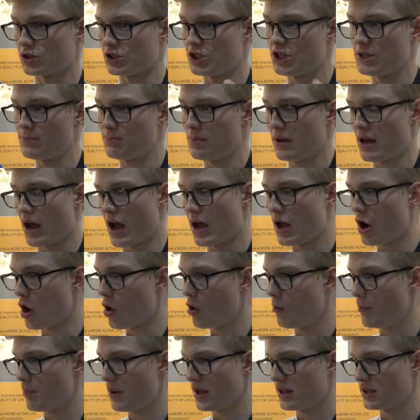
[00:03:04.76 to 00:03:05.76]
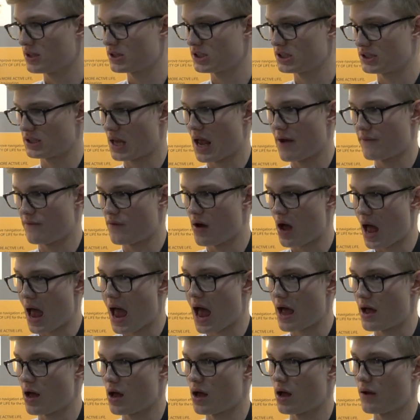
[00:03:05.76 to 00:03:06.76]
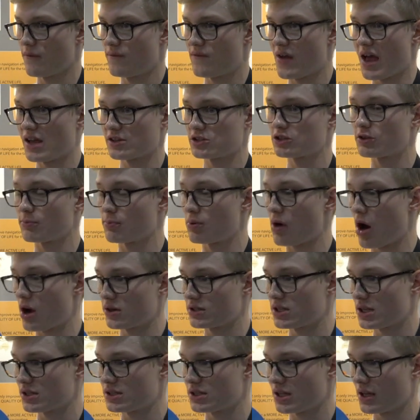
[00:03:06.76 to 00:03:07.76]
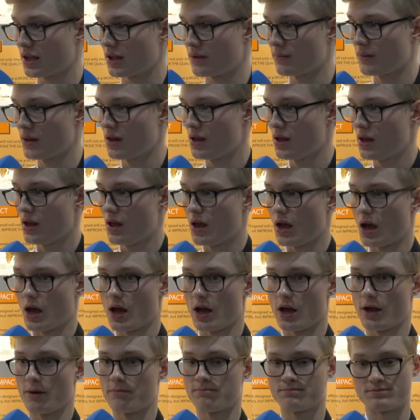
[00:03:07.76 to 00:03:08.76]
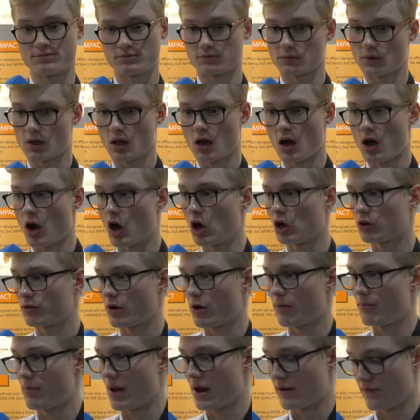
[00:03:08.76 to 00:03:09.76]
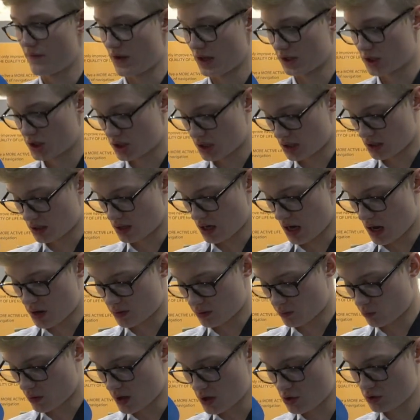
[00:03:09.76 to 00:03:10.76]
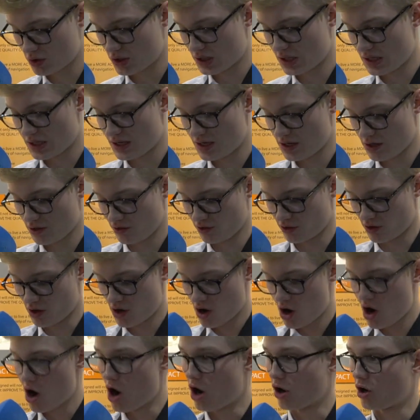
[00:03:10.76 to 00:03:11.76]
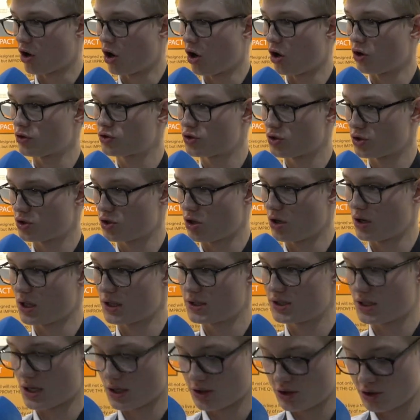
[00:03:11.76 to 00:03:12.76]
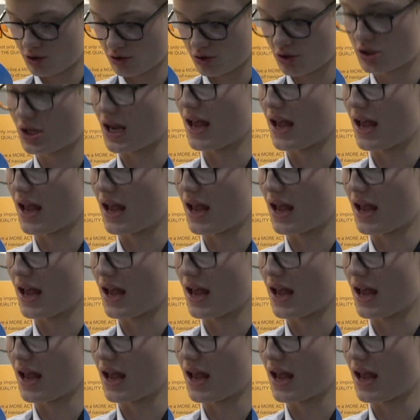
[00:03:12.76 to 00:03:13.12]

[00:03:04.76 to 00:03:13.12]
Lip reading: GPI opens, faster processing, all around benefits. And what you see here are ultrasonic sensors